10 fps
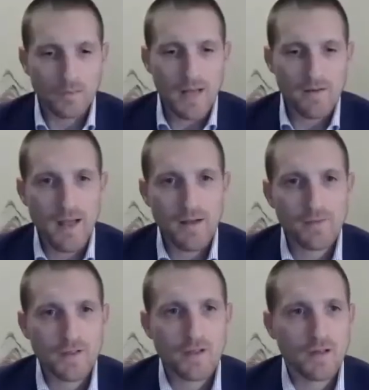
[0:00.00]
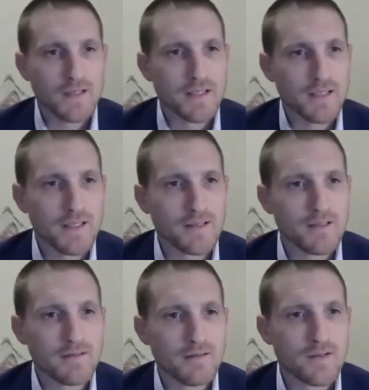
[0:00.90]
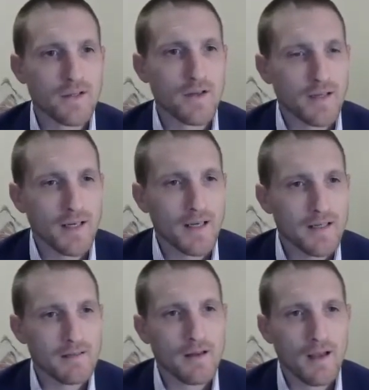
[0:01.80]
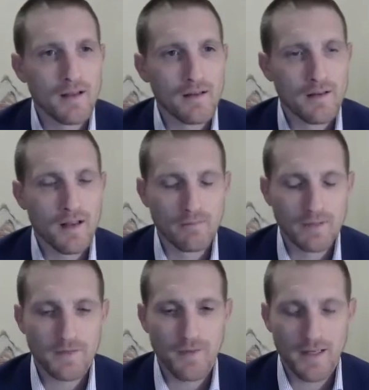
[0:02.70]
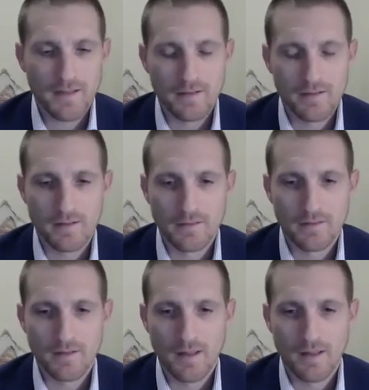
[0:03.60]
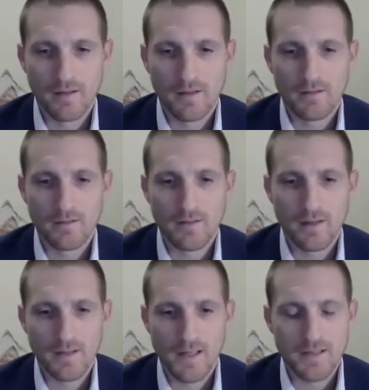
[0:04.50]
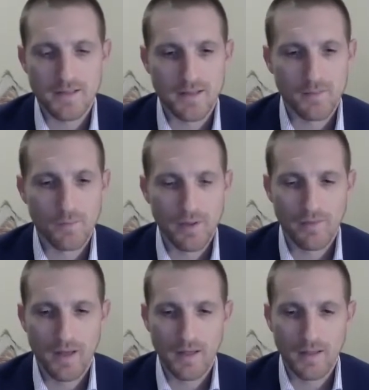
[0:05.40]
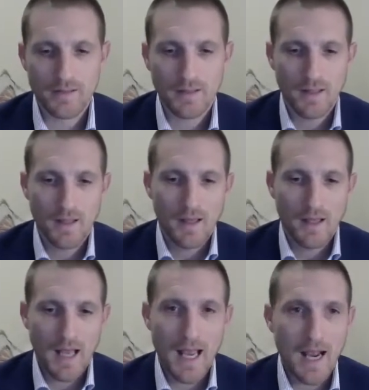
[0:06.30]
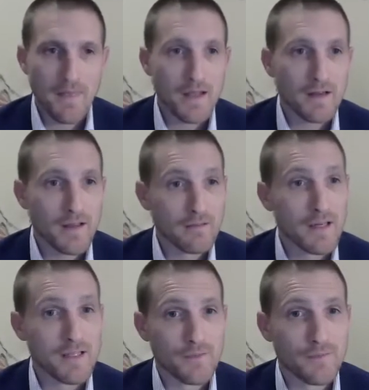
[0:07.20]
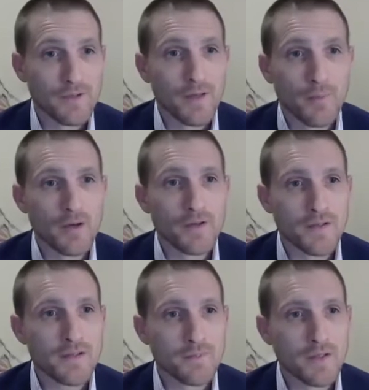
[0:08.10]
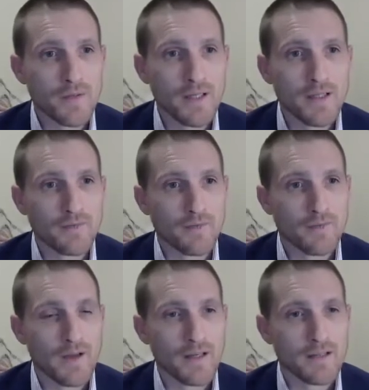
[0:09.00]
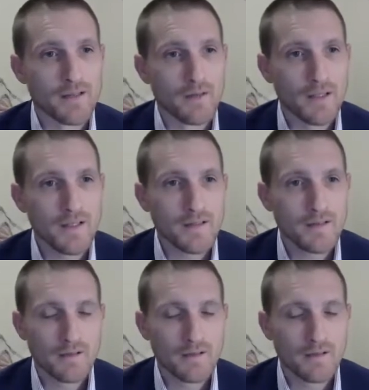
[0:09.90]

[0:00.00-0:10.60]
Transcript: adverse cost is certainly a risk factor in cases that we fund. And there are different approaches between different funders on this.